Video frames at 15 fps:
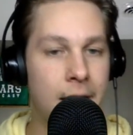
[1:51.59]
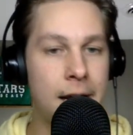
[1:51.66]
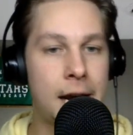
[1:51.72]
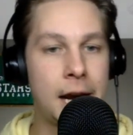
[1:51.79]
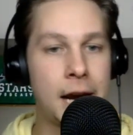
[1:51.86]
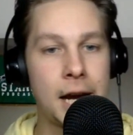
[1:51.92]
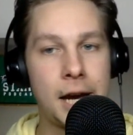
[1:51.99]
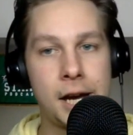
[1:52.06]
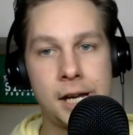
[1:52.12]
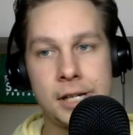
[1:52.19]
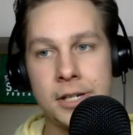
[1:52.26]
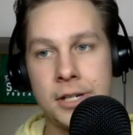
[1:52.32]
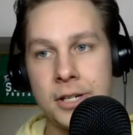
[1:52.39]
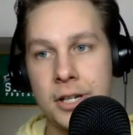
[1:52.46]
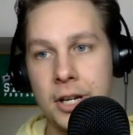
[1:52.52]

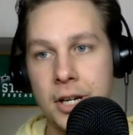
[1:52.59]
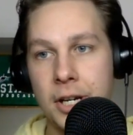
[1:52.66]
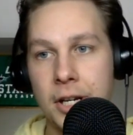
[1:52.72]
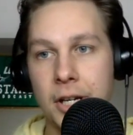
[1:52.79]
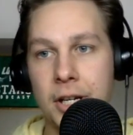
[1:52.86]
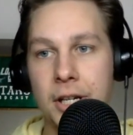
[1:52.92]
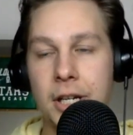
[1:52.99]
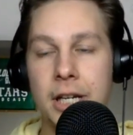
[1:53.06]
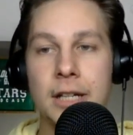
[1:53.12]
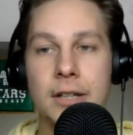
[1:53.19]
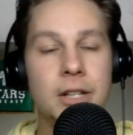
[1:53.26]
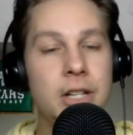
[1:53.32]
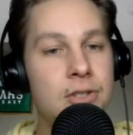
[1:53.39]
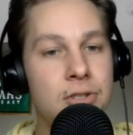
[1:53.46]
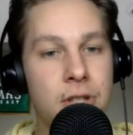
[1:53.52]
and it
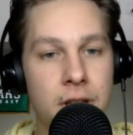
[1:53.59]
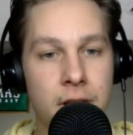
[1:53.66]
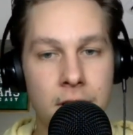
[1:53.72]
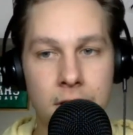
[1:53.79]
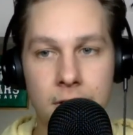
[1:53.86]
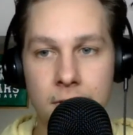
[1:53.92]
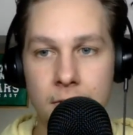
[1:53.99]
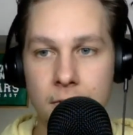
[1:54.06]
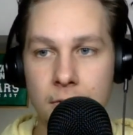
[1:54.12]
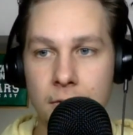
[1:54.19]
listed